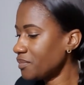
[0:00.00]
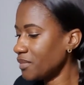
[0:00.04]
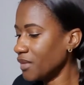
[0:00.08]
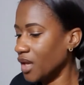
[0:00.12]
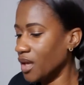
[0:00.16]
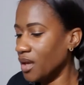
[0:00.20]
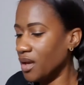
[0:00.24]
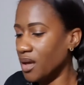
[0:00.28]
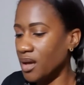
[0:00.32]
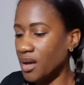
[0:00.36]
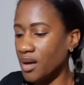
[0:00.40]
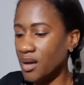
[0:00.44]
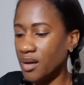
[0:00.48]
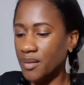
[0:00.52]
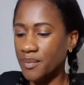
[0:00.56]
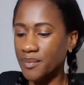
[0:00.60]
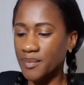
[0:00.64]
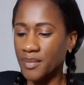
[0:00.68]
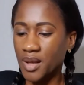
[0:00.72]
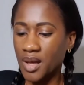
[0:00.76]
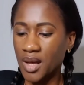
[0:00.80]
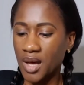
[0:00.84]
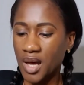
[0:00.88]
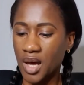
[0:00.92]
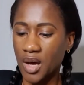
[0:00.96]

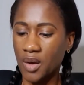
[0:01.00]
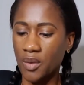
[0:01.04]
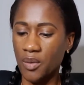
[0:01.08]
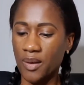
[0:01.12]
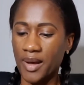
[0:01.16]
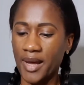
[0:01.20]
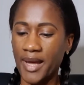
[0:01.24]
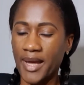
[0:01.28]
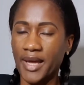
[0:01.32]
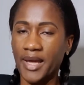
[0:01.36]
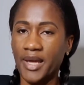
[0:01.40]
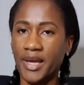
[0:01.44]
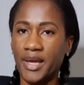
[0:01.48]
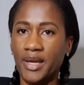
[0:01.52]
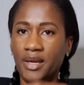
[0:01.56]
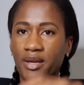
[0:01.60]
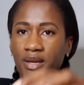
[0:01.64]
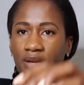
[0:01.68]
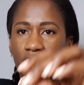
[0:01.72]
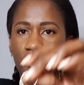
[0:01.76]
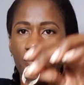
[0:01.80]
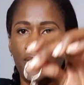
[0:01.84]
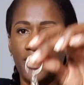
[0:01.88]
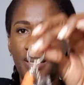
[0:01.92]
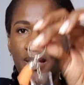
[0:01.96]
how I
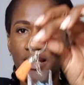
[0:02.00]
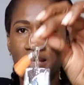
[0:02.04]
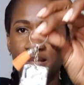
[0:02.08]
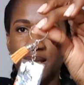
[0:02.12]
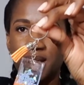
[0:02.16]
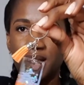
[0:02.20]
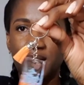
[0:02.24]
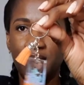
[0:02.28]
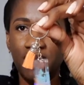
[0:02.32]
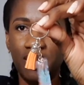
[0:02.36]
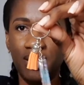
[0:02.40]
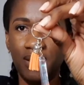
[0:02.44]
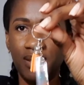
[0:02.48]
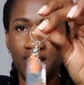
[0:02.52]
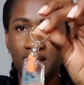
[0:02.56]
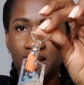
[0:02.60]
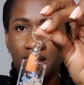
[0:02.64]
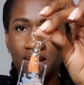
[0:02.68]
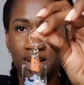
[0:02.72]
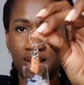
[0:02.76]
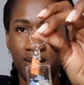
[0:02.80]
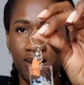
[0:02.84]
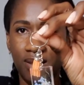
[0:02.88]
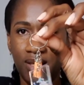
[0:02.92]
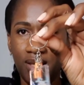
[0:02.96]
created
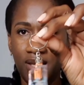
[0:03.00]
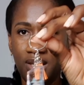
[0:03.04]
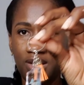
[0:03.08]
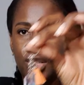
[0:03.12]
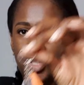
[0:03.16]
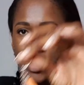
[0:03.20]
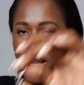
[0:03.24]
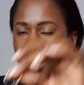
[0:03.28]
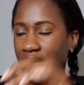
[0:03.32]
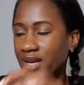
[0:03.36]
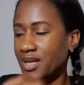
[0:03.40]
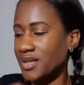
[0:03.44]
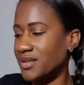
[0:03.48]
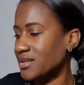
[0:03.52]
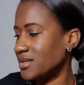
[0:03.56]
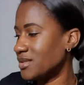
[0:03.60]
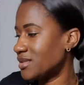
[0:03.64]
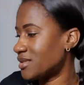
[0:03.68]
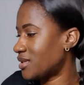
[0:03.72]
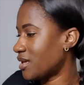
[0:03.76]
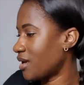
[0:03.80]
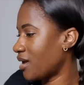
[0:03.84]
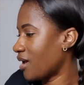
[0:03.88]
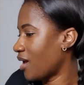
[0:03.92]
these keychains.